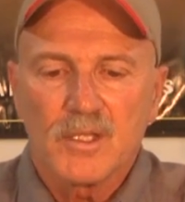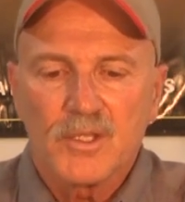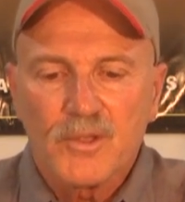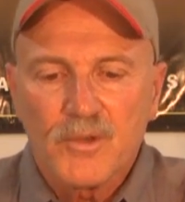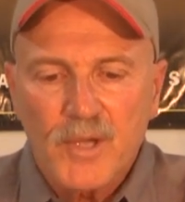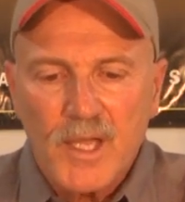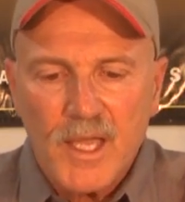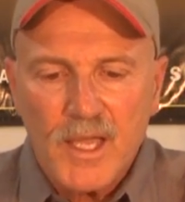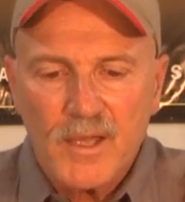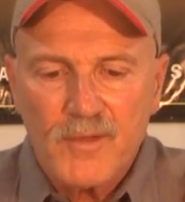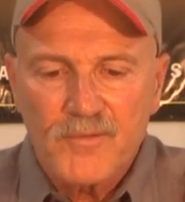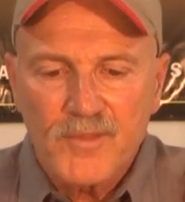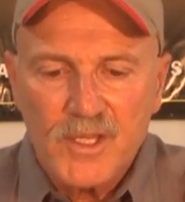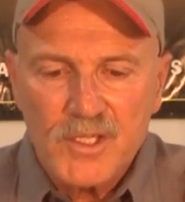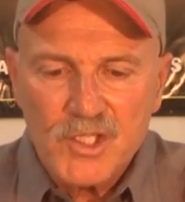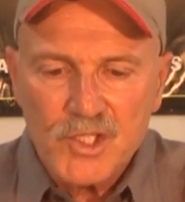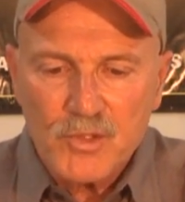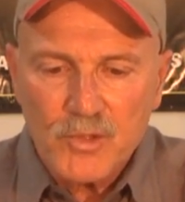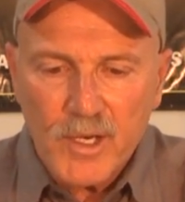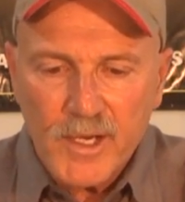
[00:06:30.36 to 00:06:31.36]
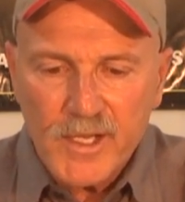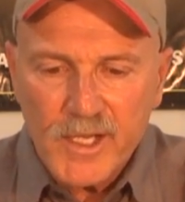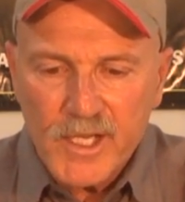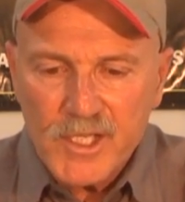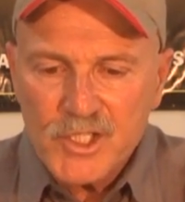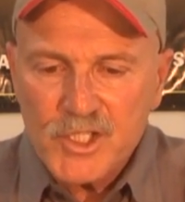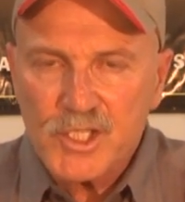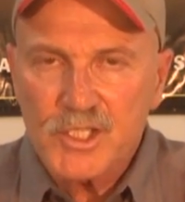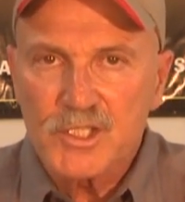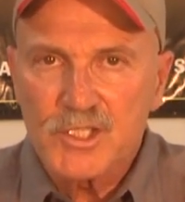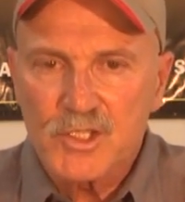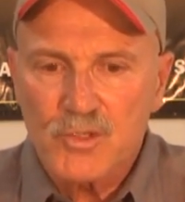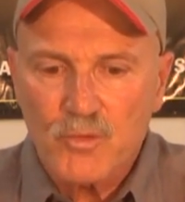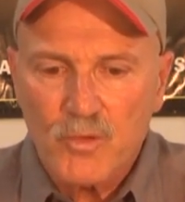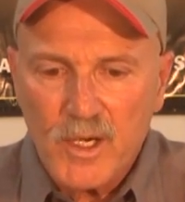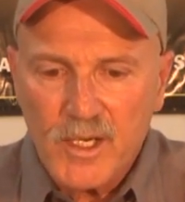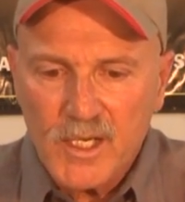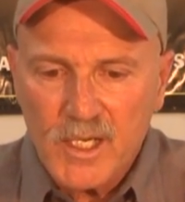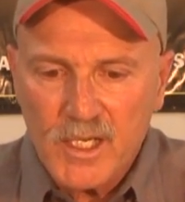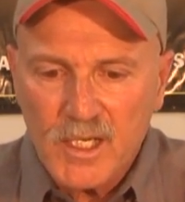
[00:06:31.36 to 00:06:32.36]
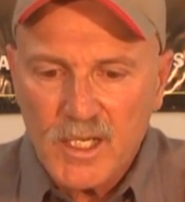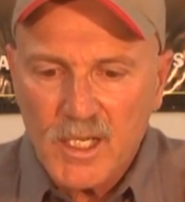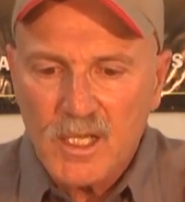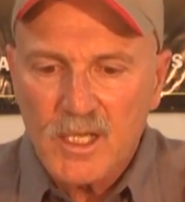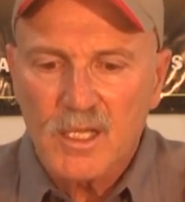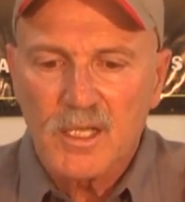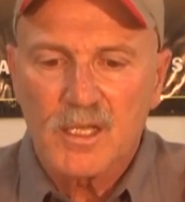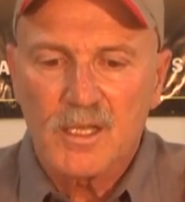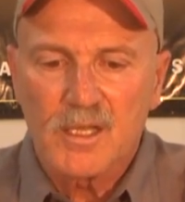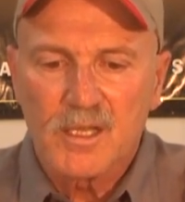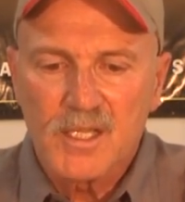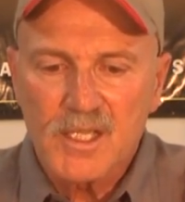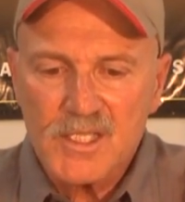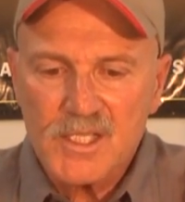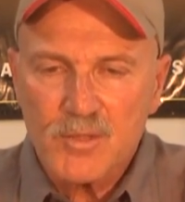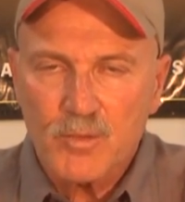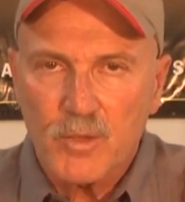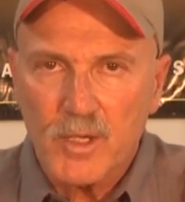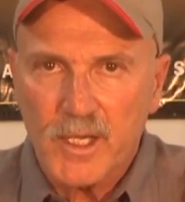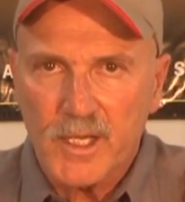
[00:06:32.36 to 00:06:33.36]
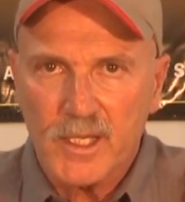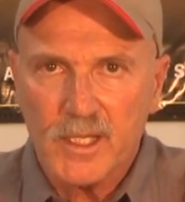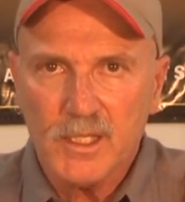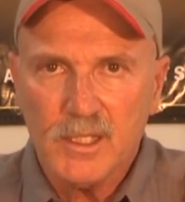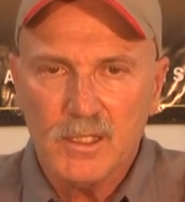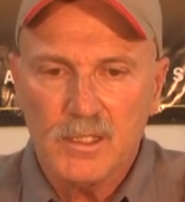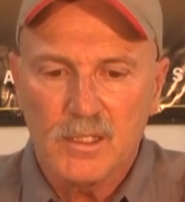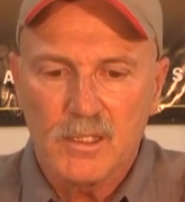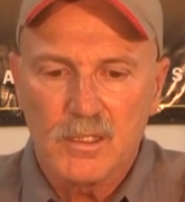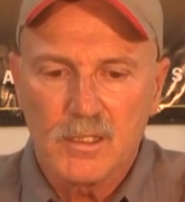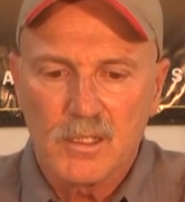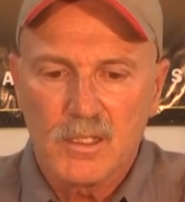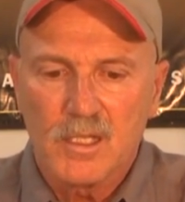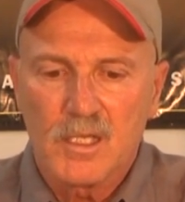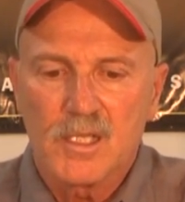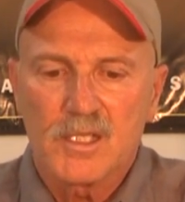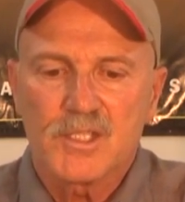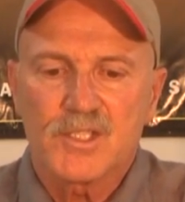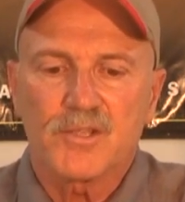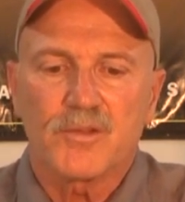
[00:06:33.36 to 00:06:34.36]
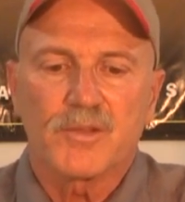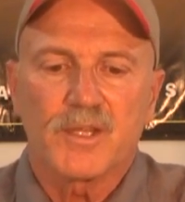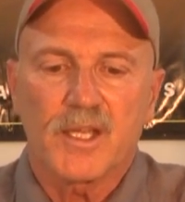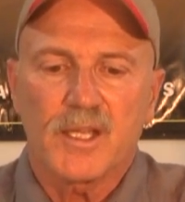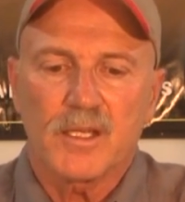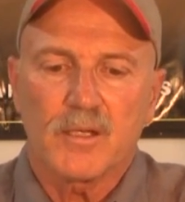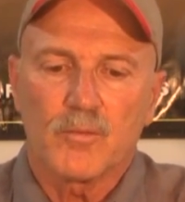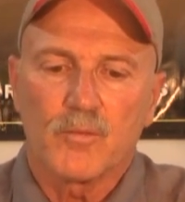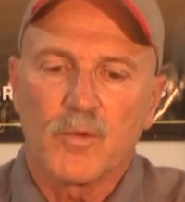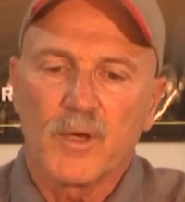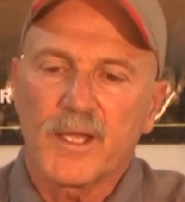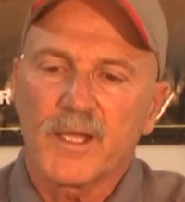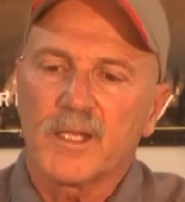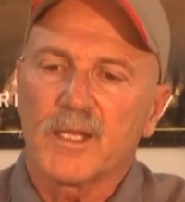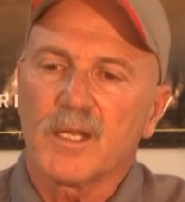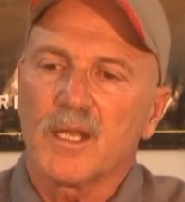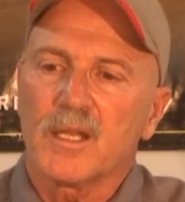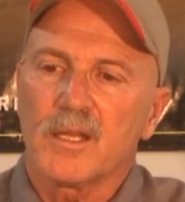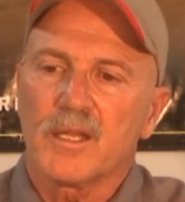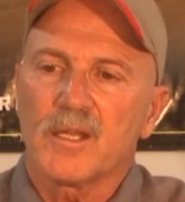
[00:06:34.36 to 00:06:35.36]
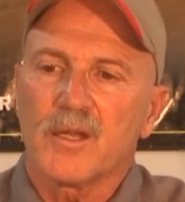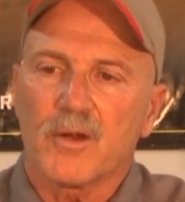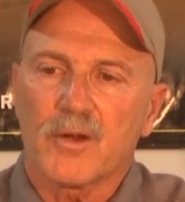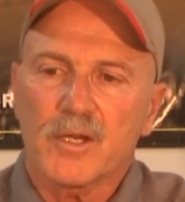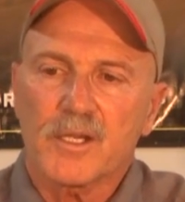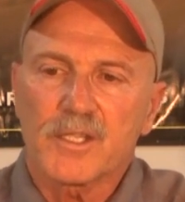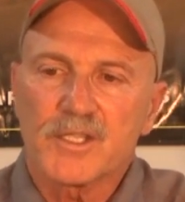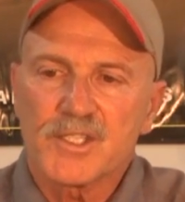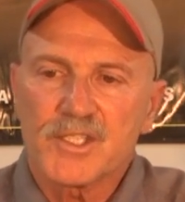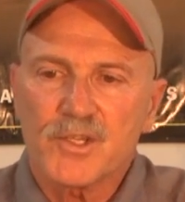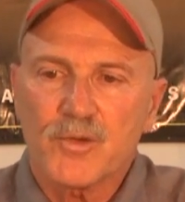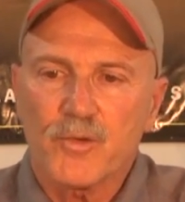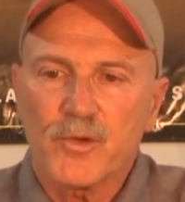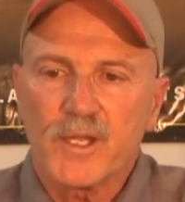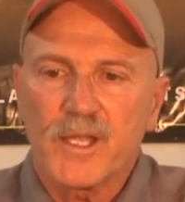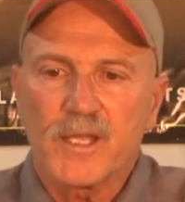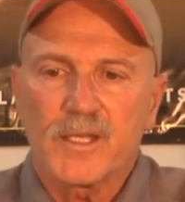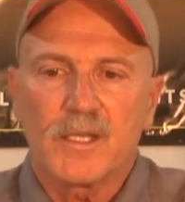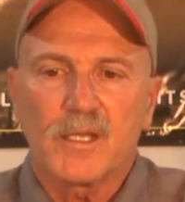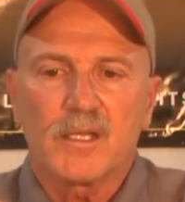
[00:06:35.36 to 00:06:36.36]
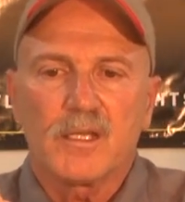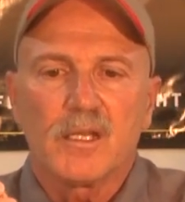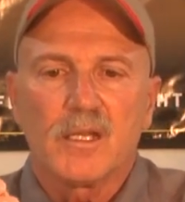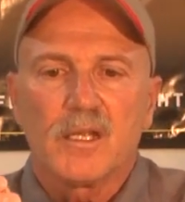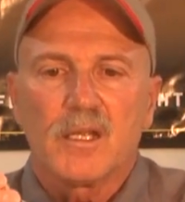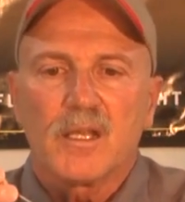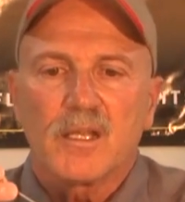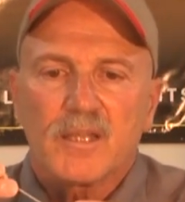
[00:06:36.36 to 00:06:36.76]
you have the striations running this way so that when the arc is created,